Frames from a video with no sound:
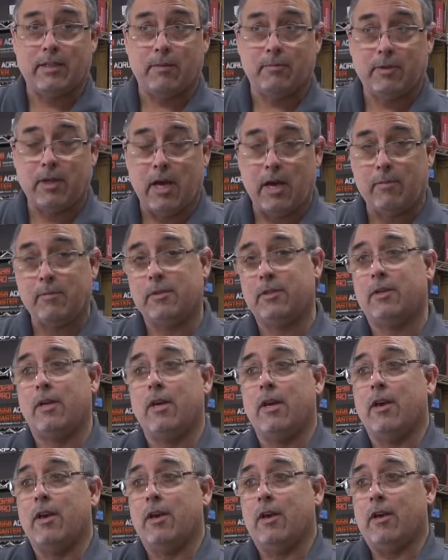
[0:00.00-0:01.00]
Sometimes
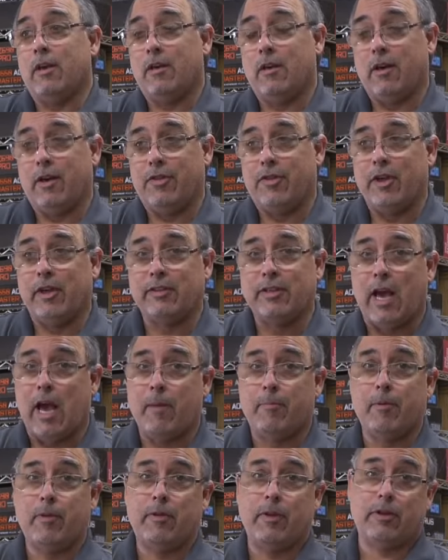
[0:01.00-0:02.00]
things
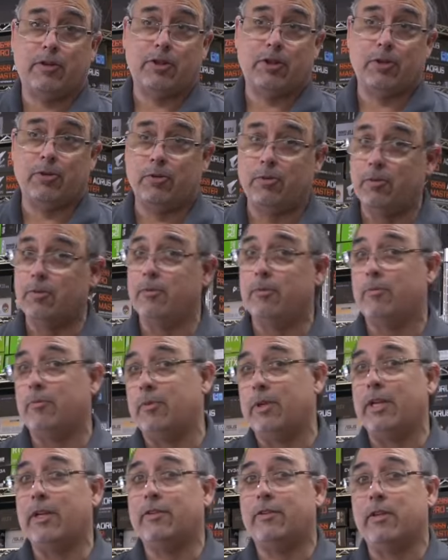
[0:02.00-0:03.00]
happen that you
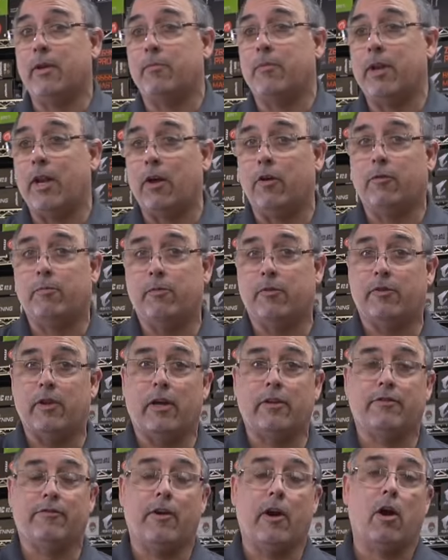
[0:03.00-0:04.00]
need something else
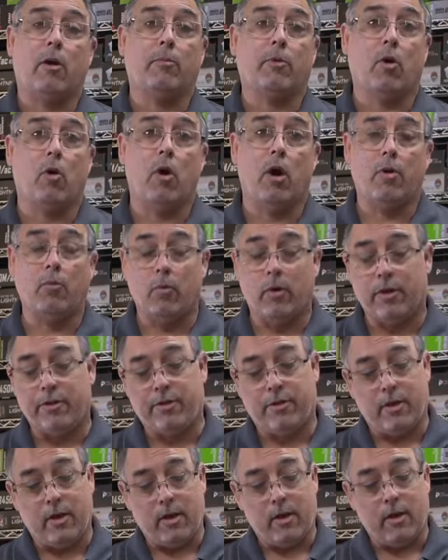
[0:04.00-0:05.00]
besides firearm to go hunt with.